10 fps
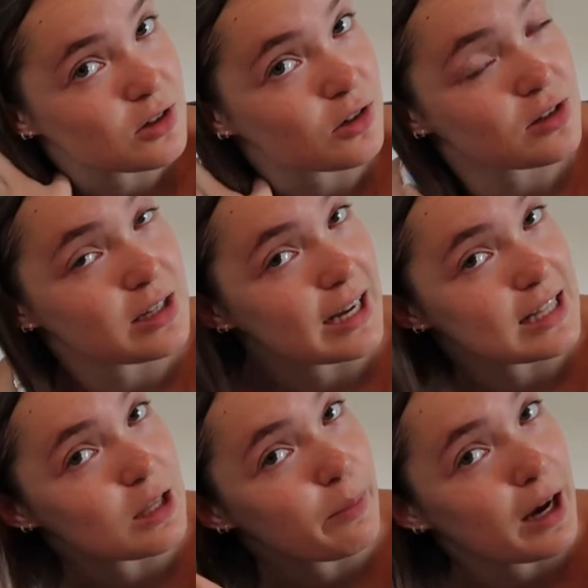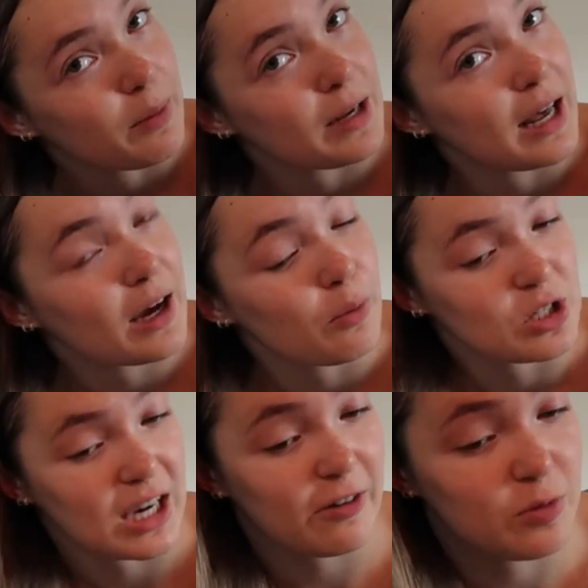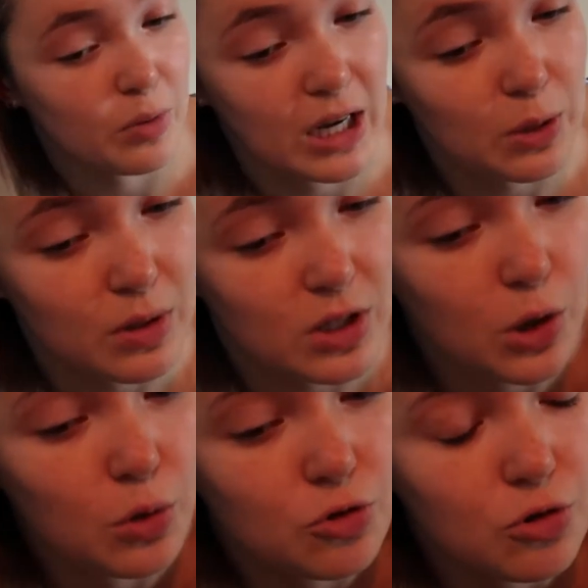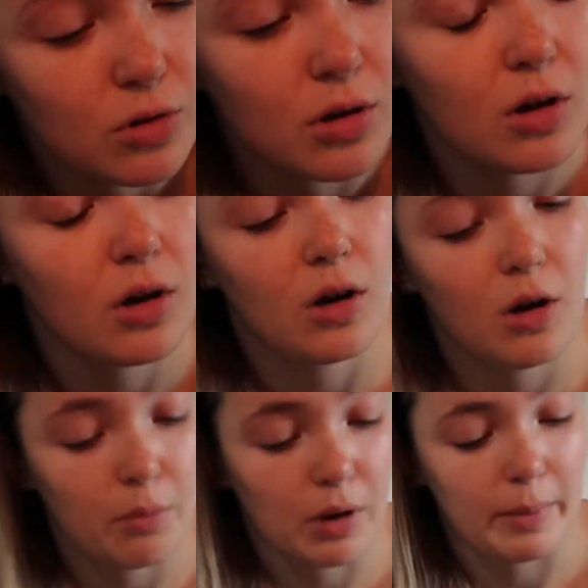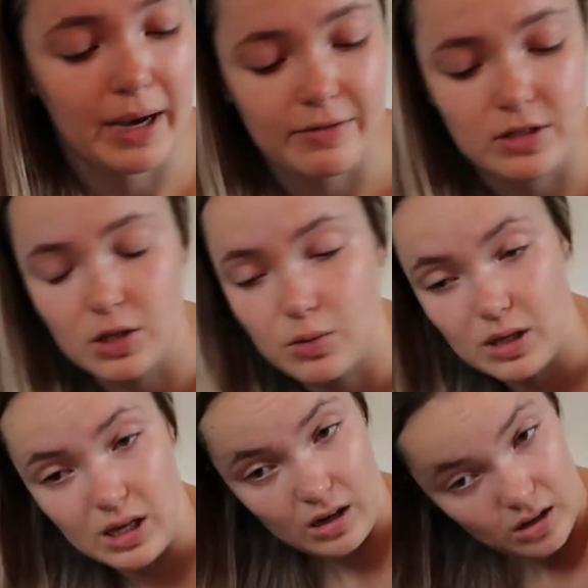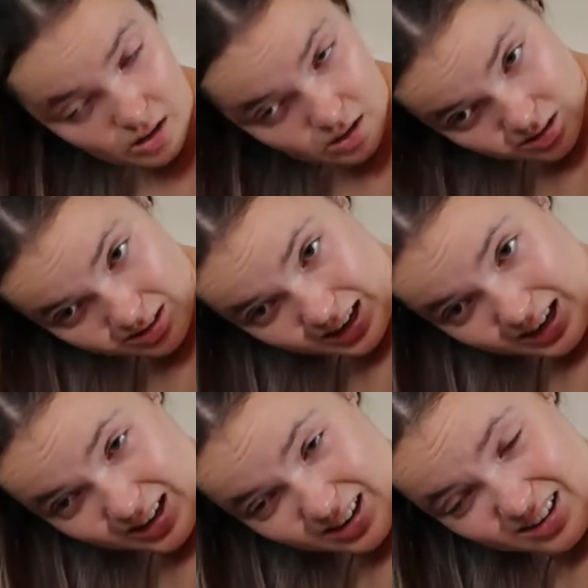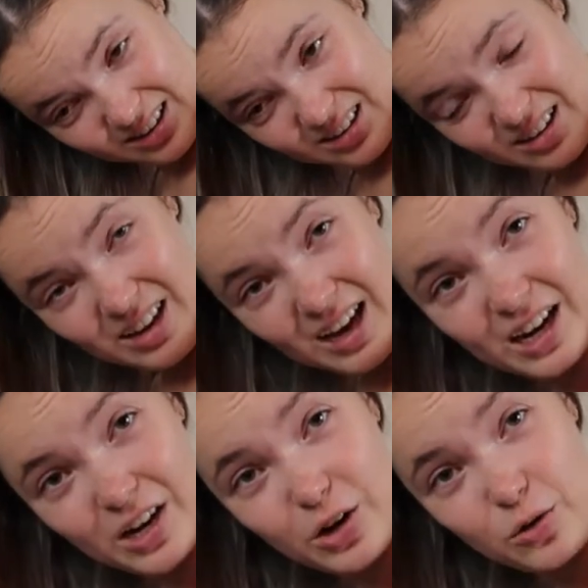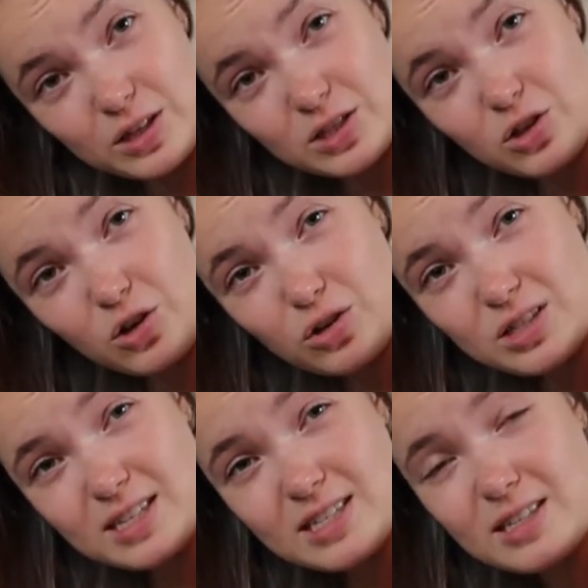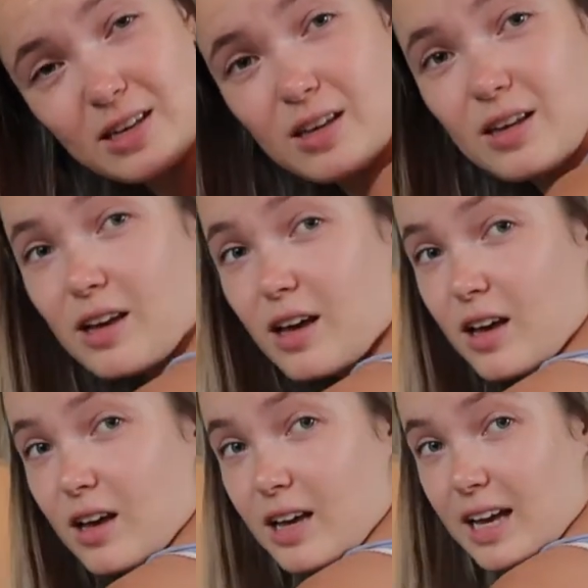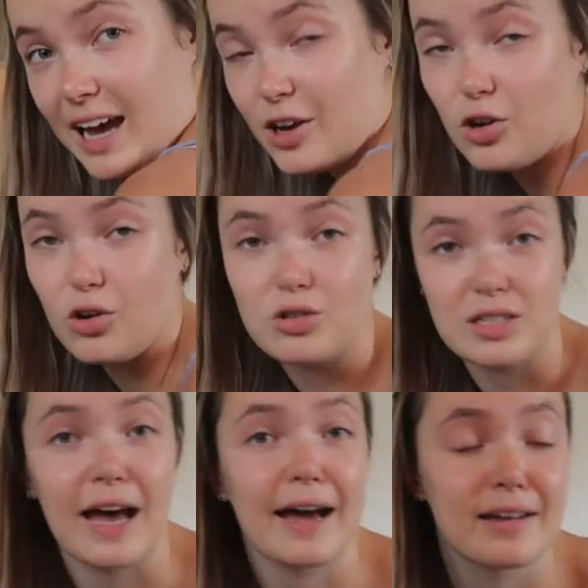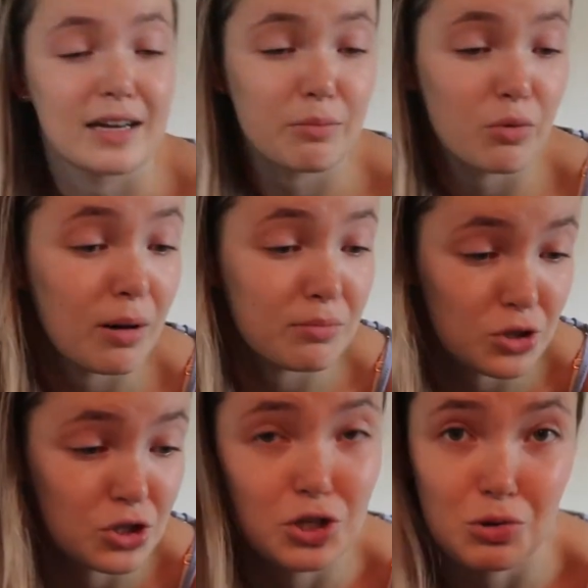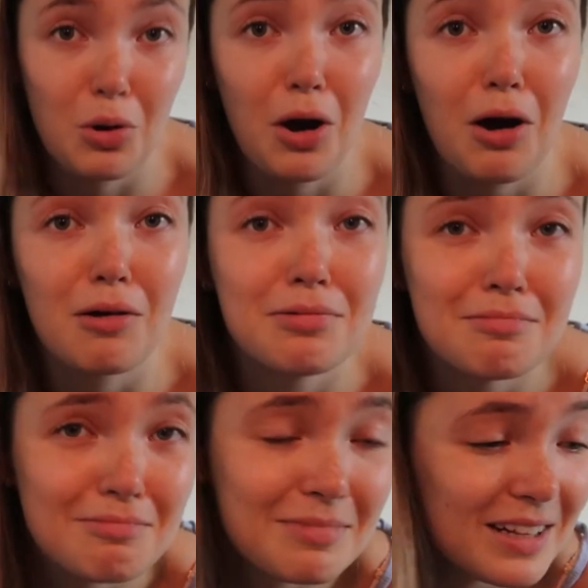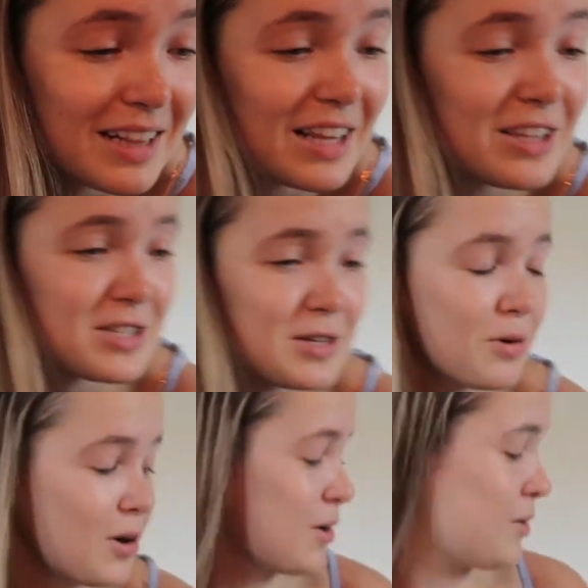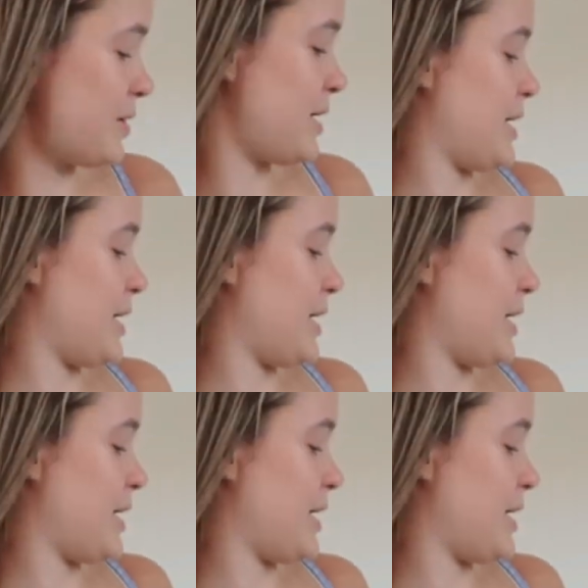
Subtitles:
it's all sticking to the back of my neck, which I have sprayed with deodorant, but I might have to do it again. And I know this can cause acne, but I'm just too hot. See what?